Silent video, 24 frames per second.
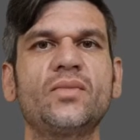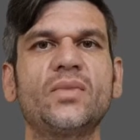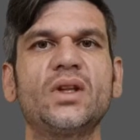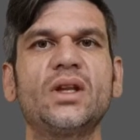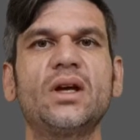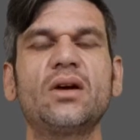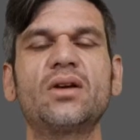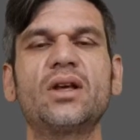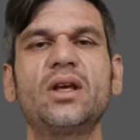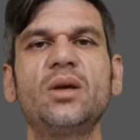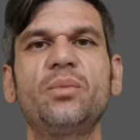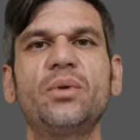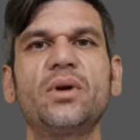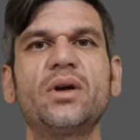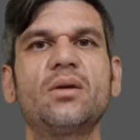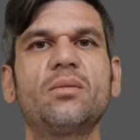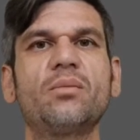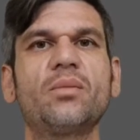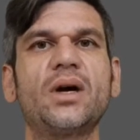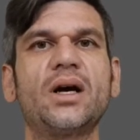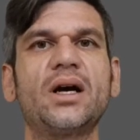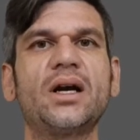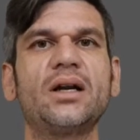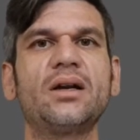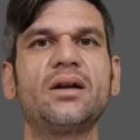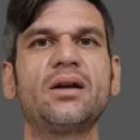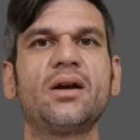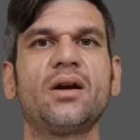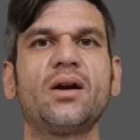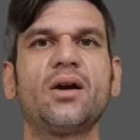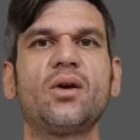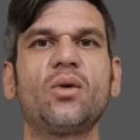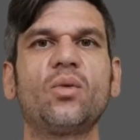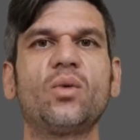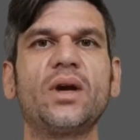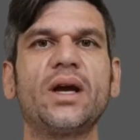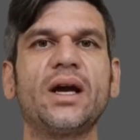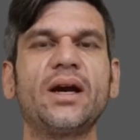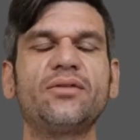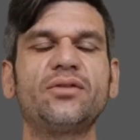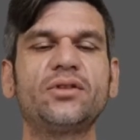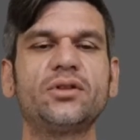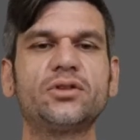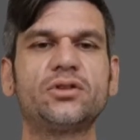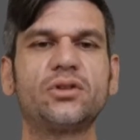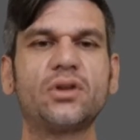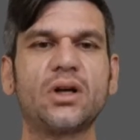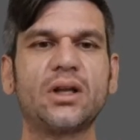Now keeping in mind, we have
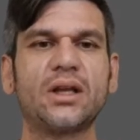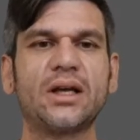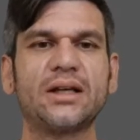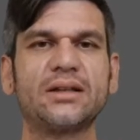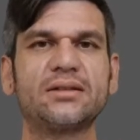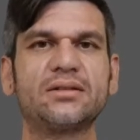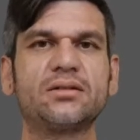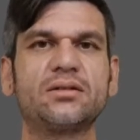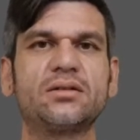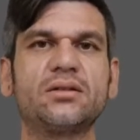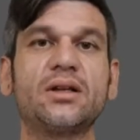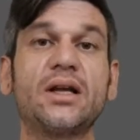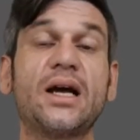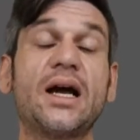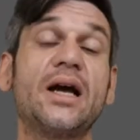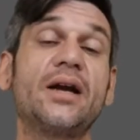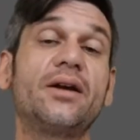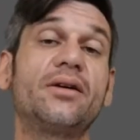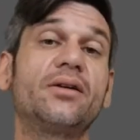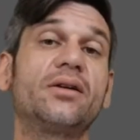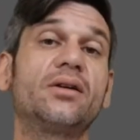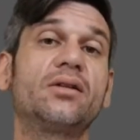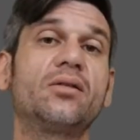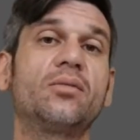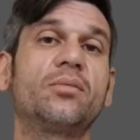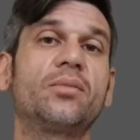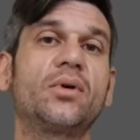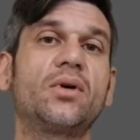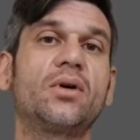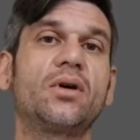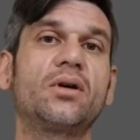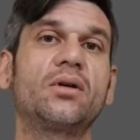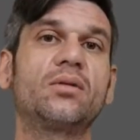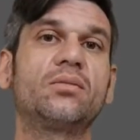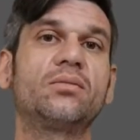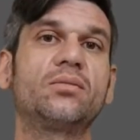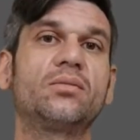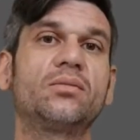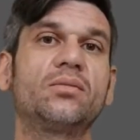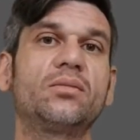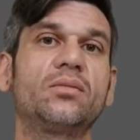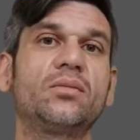to draw that slider at the bottom,